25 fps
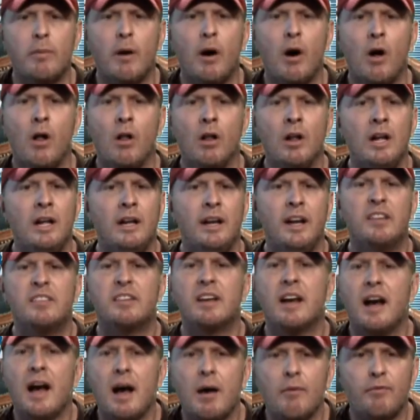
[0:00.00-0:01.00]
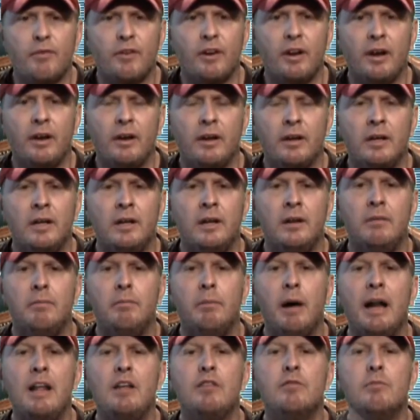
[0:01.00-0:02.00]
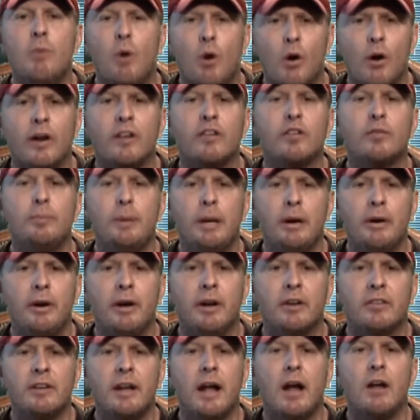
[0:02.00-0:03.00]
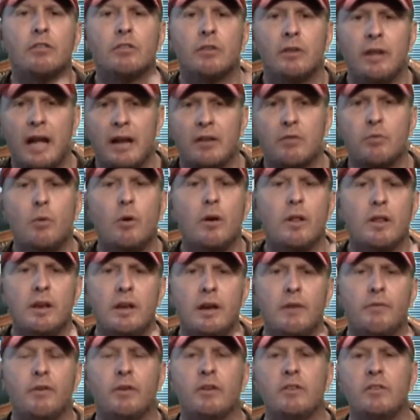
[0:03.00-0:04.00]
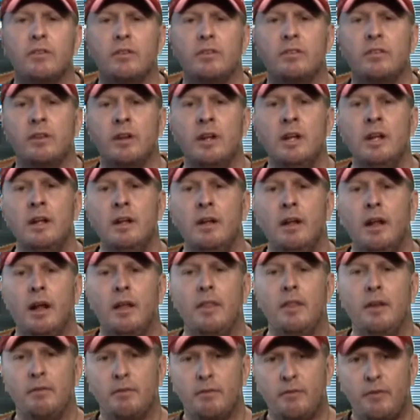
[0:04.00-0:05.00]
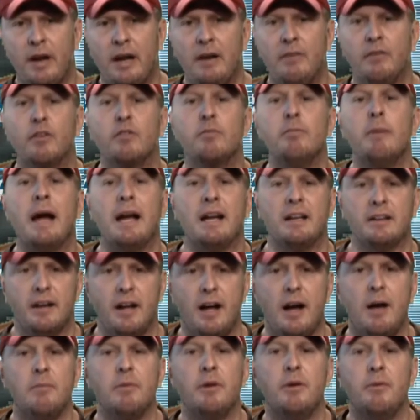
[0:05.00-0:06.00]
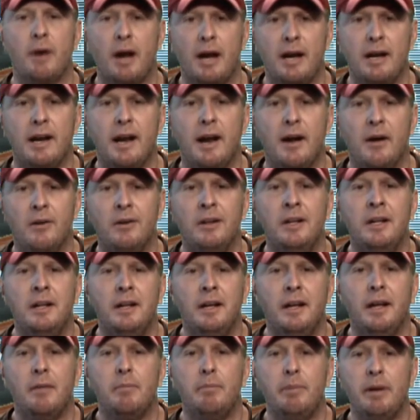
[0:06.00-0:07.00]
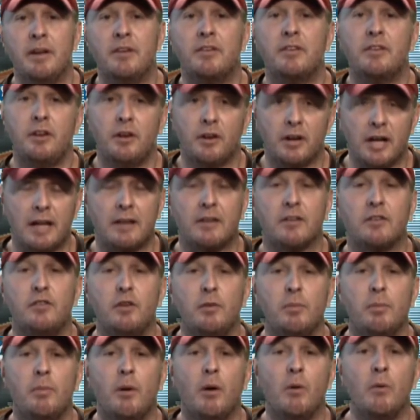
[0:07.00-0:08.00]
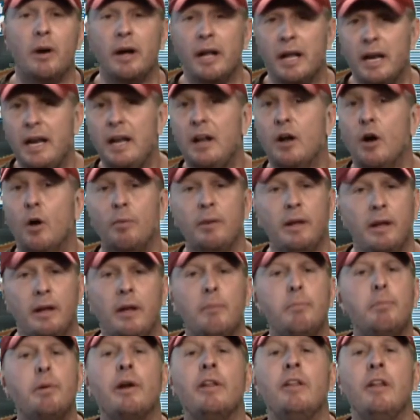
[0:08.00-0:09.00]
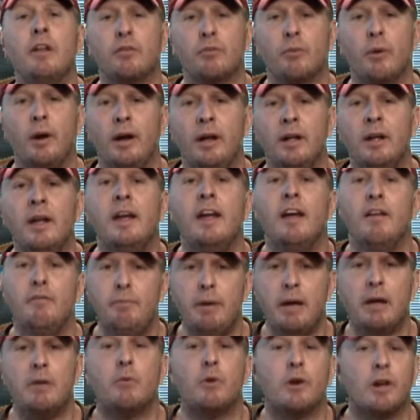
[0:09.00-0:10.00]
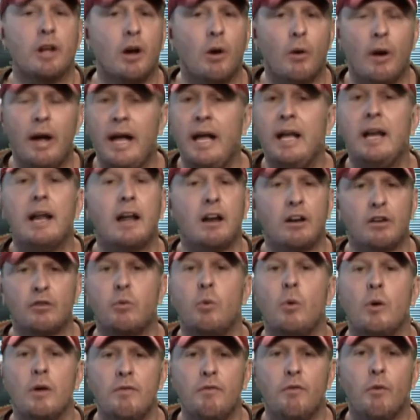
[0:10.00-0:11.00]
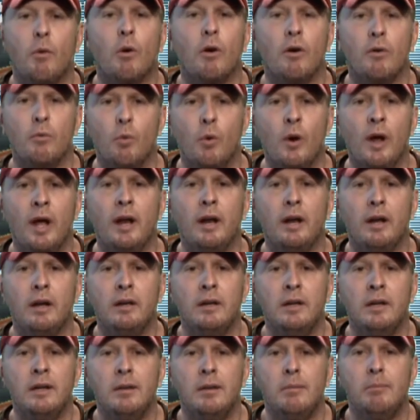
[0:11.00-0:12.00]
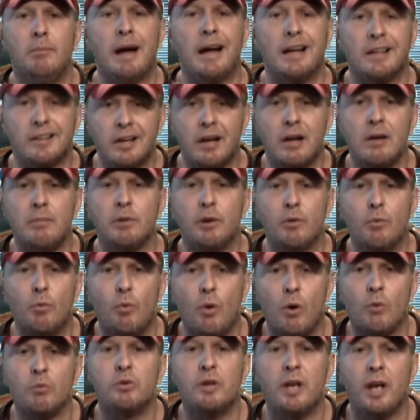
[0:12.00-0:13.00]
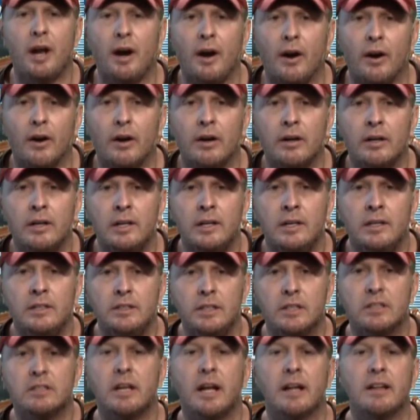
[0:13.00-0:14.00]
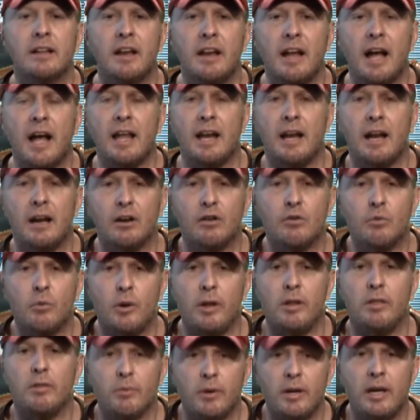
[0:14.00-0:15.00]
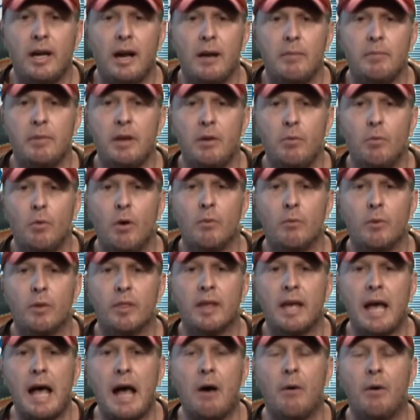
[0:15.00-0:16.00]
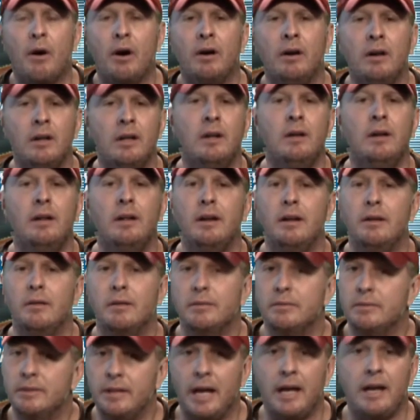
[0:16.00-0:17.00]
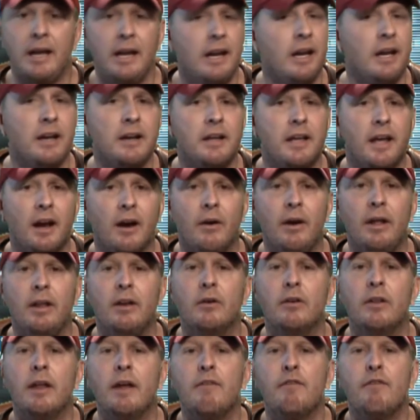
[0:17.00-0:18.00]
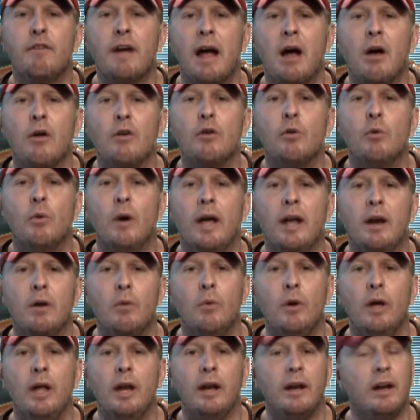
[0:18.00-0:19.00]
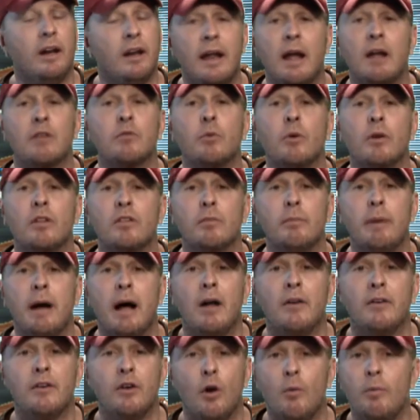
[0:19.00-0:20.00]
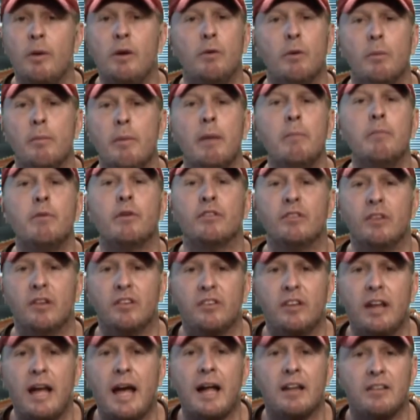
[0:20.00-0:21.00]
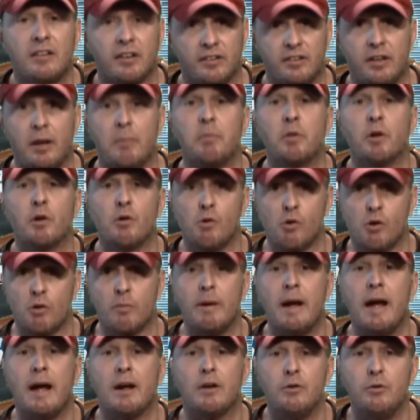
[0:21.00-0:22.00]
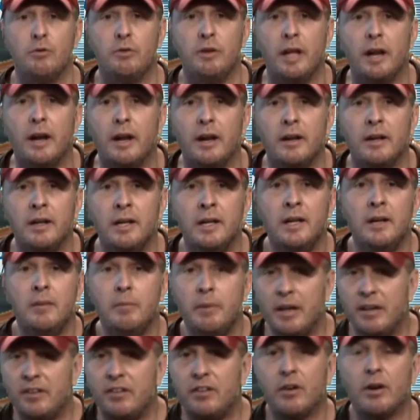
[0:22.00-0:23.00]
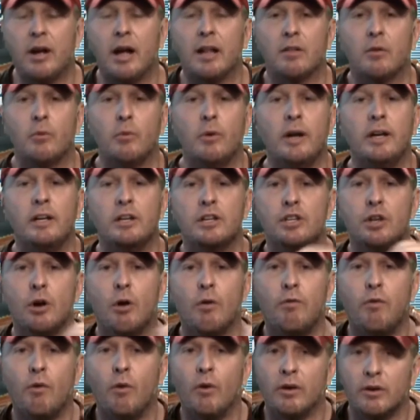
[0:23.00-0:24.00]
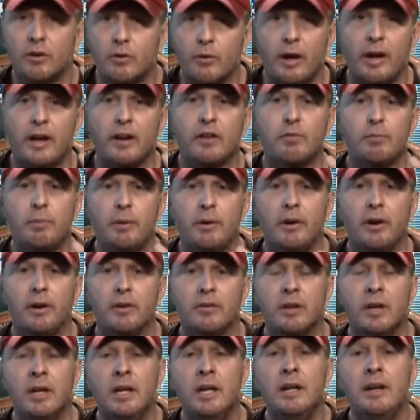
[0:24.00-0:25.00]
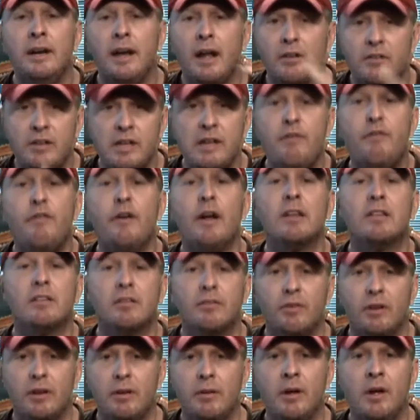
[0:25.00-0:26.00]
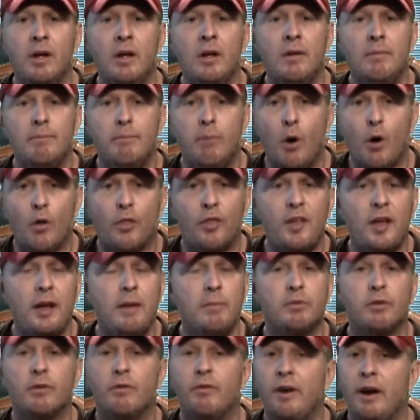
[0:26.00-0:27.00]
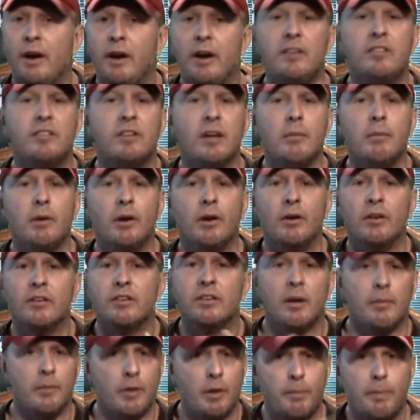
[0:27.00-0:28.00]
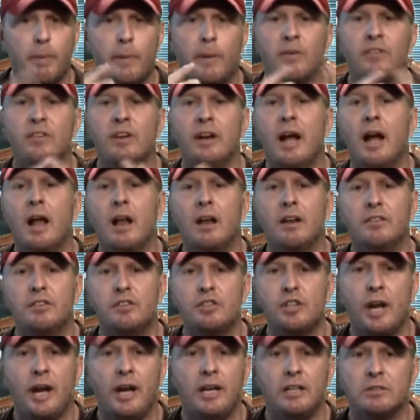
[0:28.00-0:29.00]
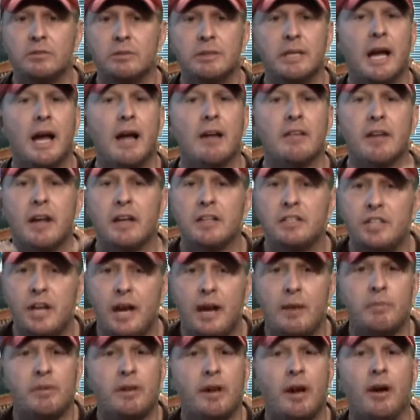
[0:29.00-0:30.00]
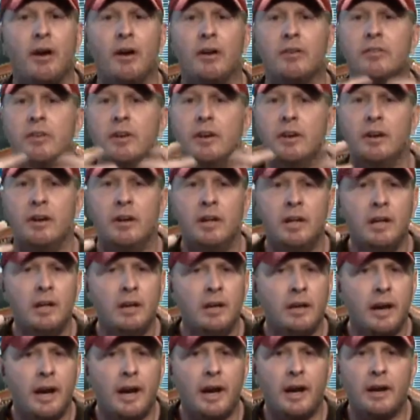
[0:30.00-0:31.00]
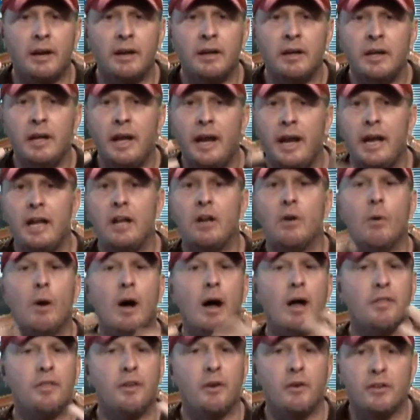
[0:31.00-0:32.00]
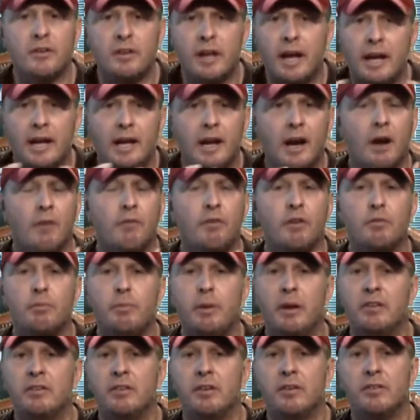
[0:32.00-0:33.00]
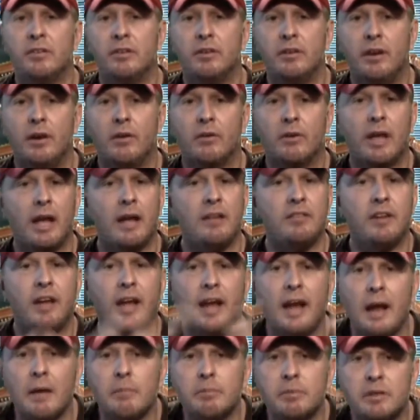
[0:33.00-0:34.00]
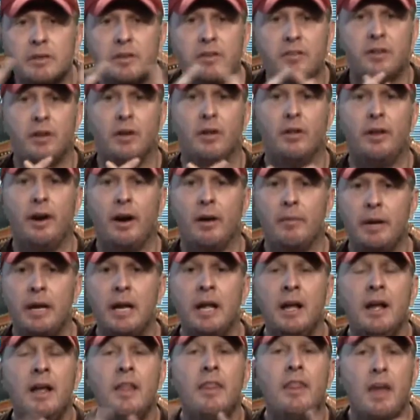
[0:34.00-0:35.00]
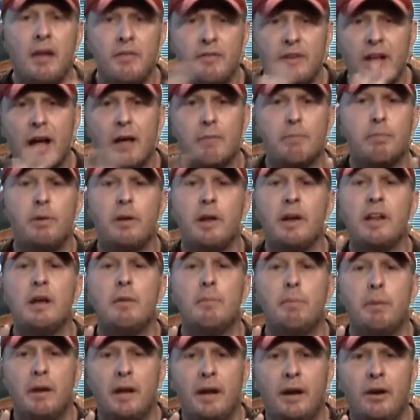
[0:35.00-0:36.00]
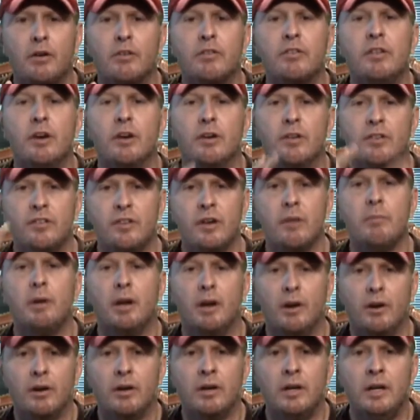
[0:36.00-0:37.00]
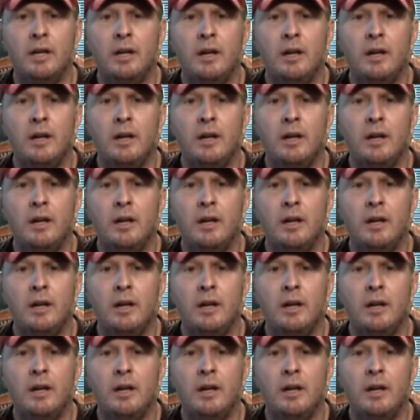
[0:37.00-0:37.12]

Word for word: the ball, is confident, but he's more experienced now. So that's one of the differences uh, that favors Mike Tomlin right now. And Ben's still got the Super Bowl ring, and he'll put it this way: if Ben were to go eight out of 24 and win, Mike Tomlin won't care. Just like the nine out of 23 game that he won with Cowher, that he didn't care either. They found a way to win, and then that's what it's about. Nobody remembers the stats except the quarterback who did it but he's still got the ring to show for it. Great experience. Now, defensively, both teams are very similar. Some of the personnel has changed. When guys like James Harrison and he can go out there and take care of his business, and you know Casey Hampton's still there. I mean, they've got plenty of players that are similar,